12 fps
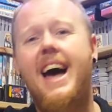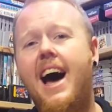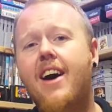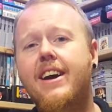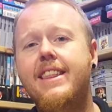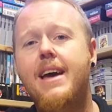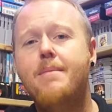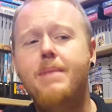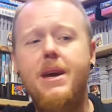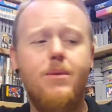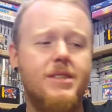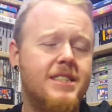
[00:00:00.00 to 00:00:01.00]
How can that
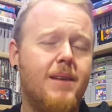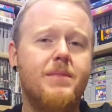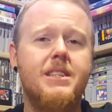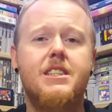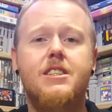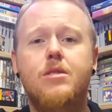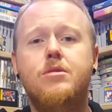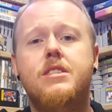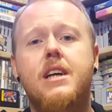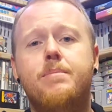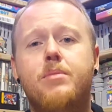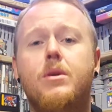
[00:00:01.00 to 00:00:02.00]
be with something so
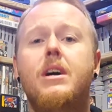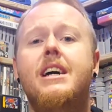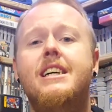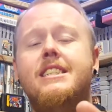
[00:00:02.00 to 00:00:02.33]
simple?